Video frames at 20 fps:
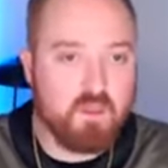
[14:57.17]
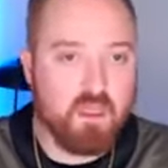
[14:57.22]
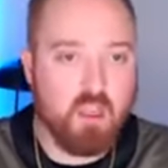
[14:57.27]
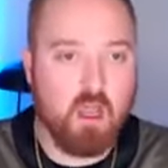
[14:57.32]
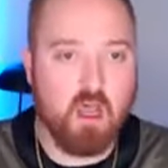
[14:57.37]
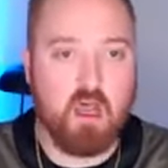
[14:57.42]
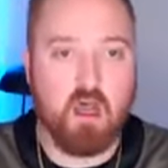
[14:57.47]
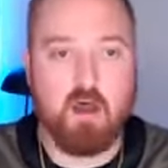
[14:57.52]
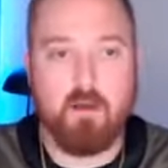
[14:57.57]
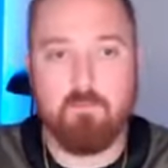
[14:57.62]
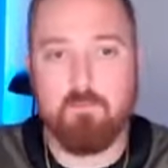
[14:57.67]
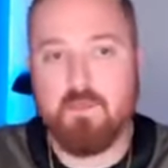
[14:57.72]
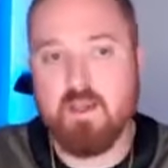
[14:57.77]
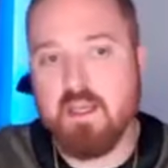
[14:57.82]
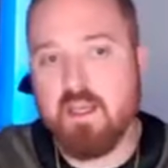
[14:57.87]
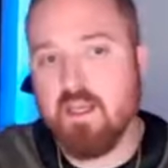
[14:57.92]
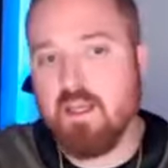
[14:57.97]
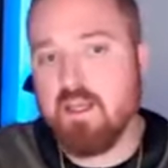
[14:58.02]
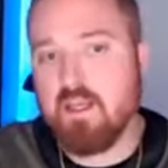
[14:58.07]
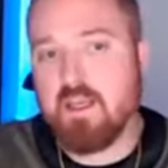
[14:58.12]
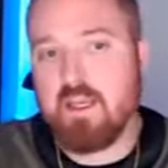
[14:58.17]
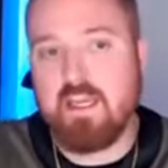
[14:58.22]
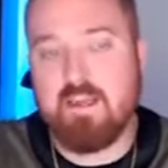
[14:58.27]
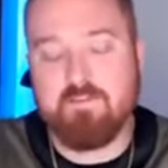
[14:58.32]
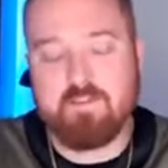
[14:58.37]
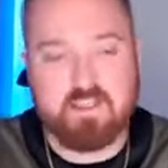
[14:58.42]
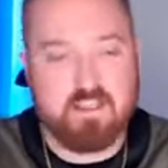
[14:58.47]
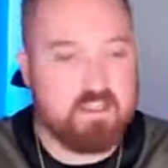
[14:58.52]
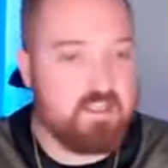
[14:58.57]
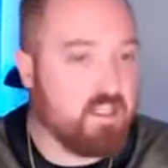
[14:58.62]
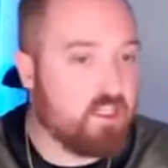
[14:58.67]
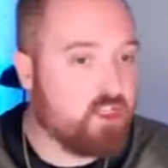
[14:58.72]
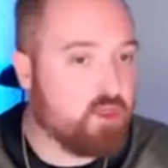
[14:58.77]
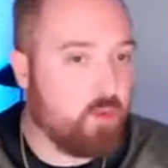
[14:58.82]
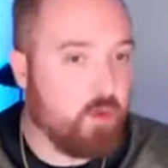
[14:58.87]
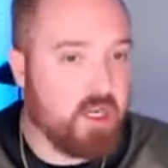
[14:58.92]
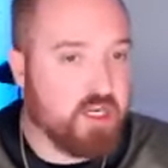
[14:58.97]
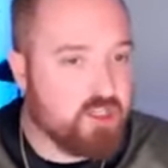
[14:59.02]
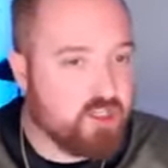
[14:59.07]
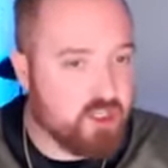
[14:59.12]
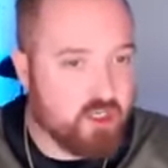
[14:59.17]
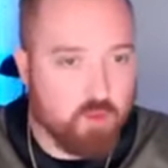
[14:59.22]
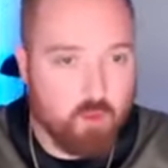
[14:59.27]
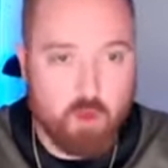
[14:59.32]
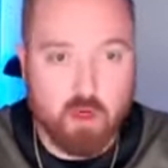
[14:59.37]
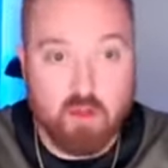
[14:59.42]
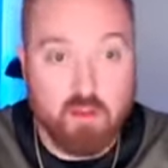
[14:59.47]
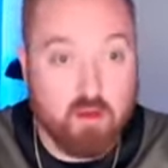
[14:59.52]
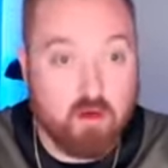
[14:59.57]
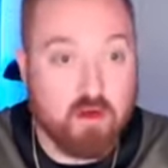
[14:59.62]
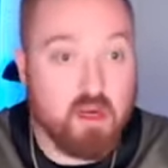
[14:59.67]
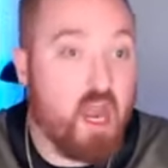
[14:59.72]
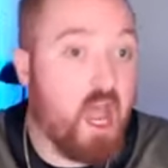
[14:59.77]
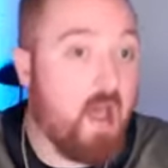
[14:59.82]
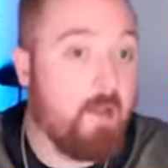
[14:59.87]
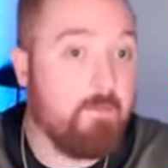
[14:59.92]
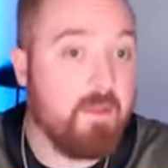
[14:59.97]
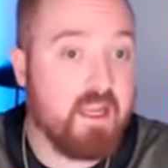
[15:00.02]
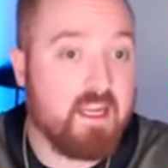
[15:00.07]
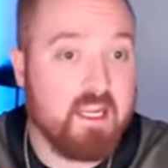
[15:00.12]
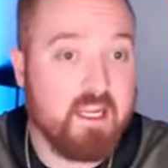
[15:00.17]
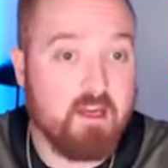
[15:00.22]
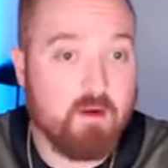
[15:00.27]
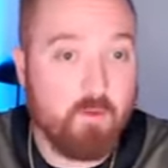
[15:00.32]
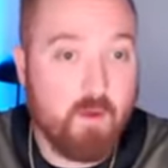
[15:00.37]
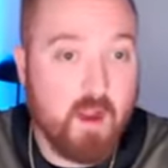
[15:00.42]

Um, if it's a situation where they're not making a